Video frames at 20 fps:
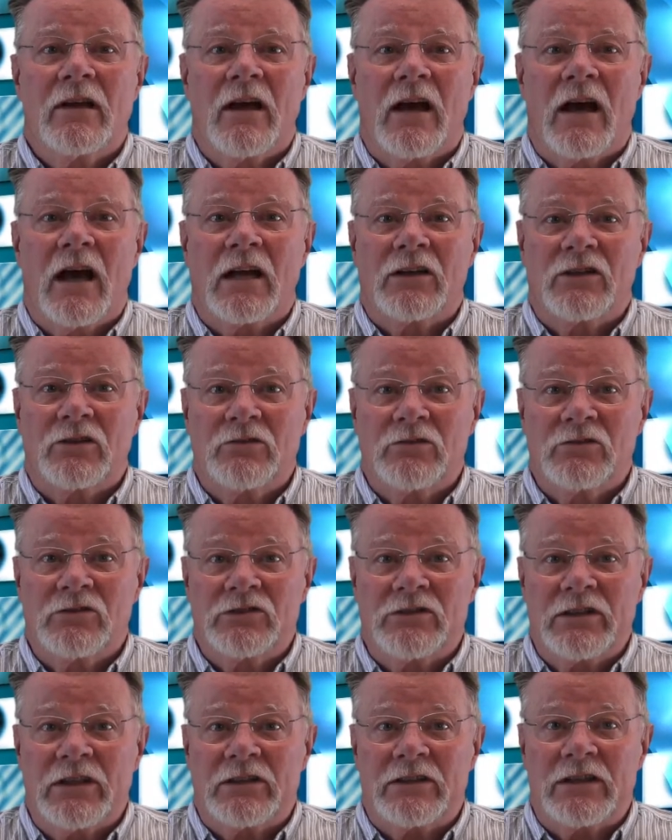Article
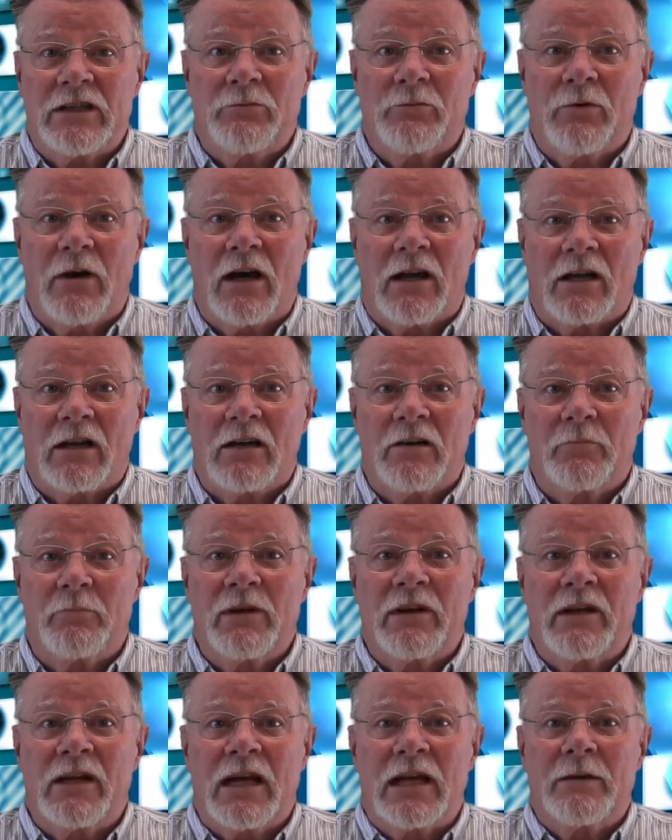61
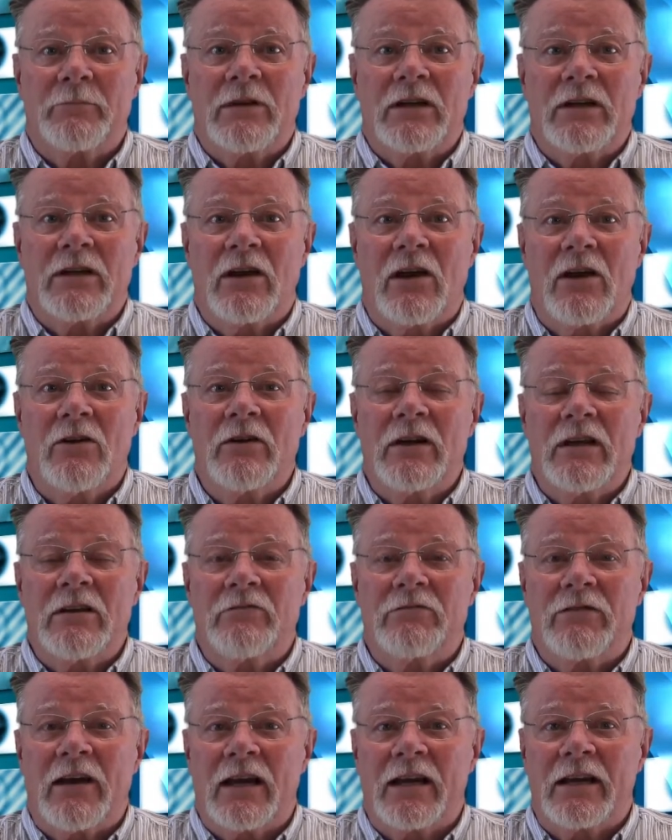became the only
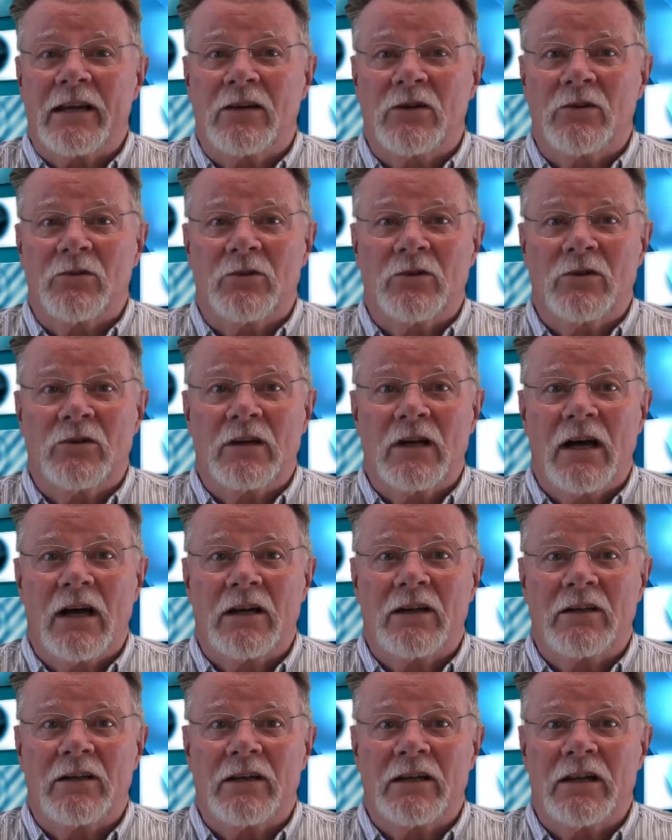valid law
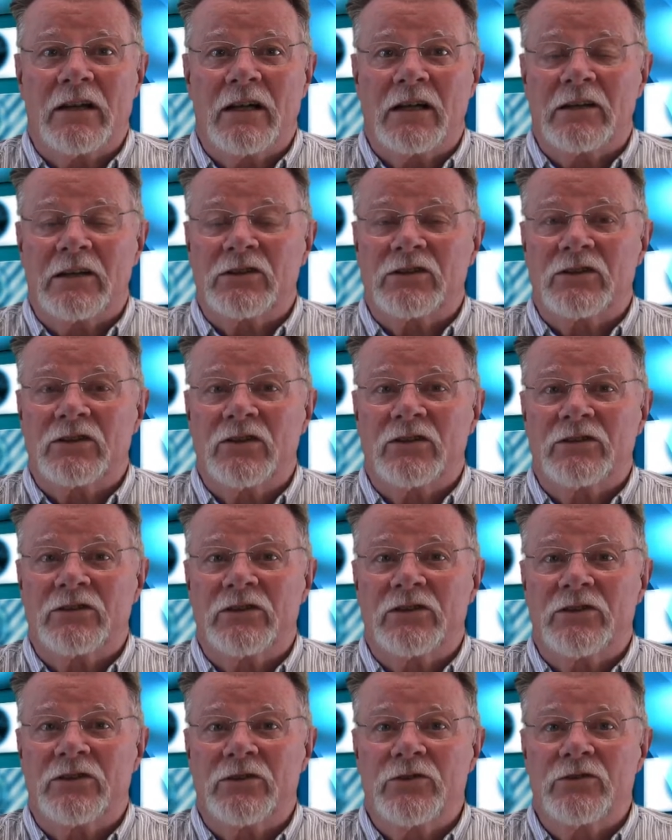under the English
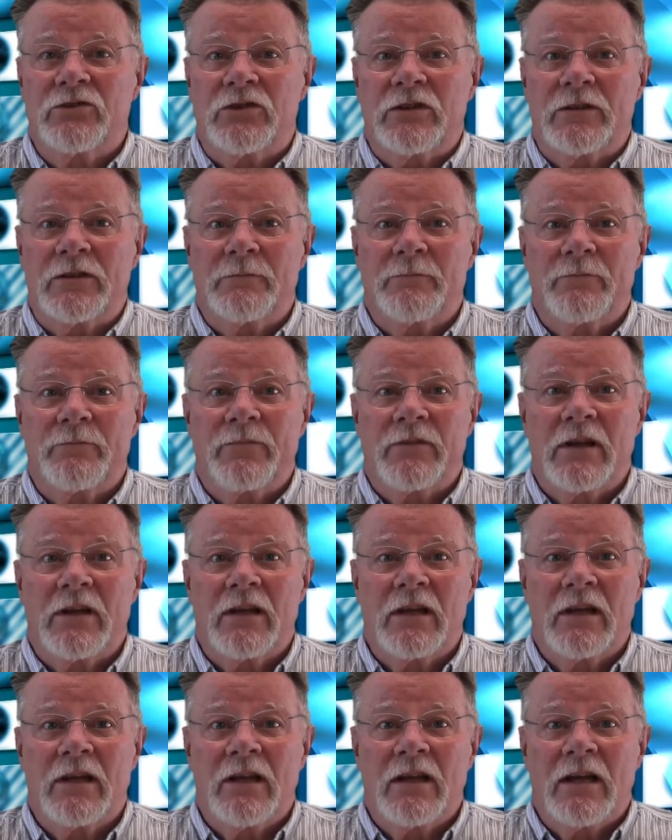Constitution,
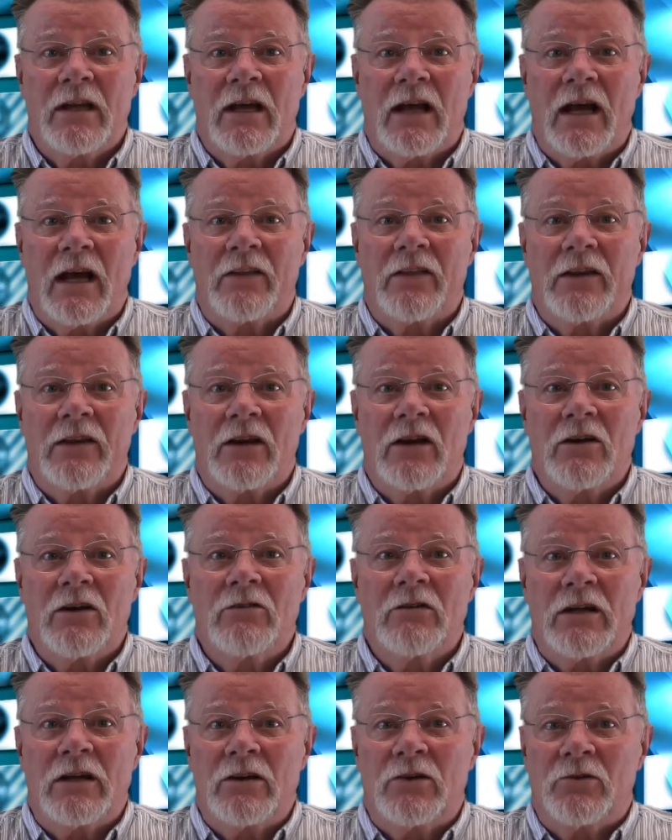and the
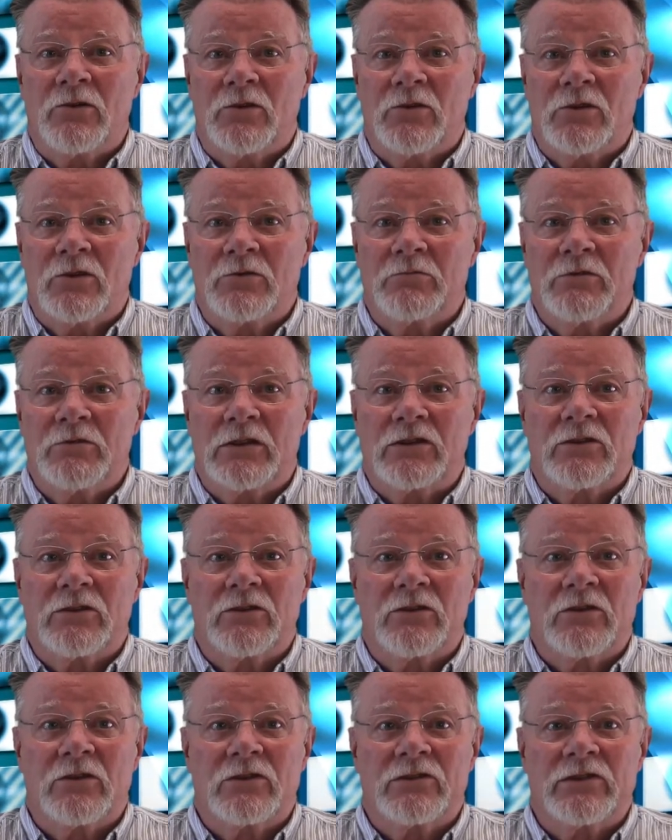only law which
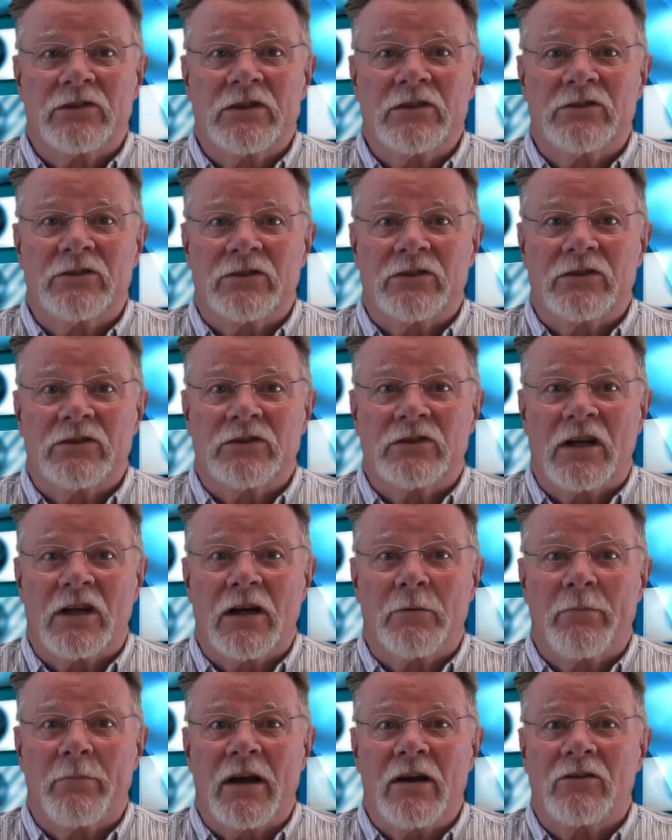loyal citizens
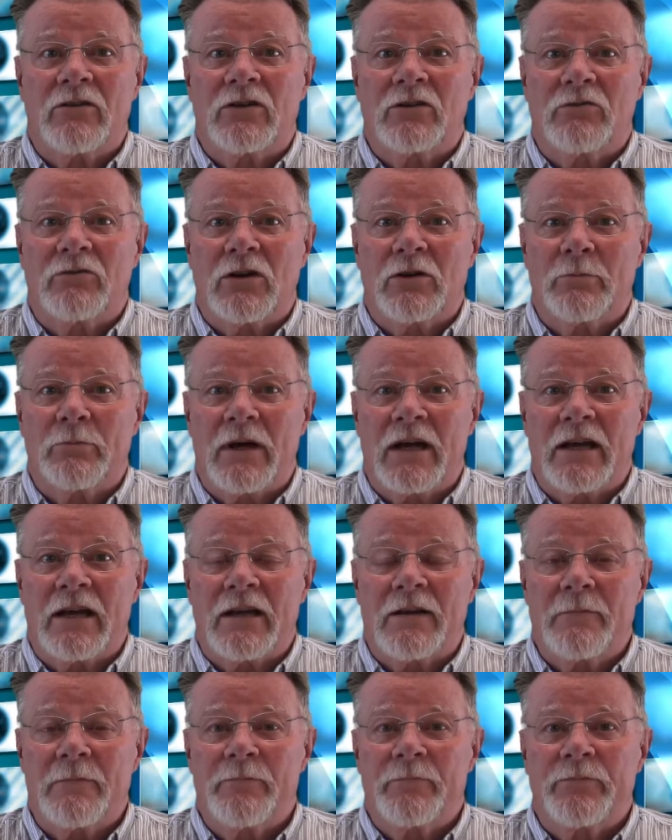are bound to obey.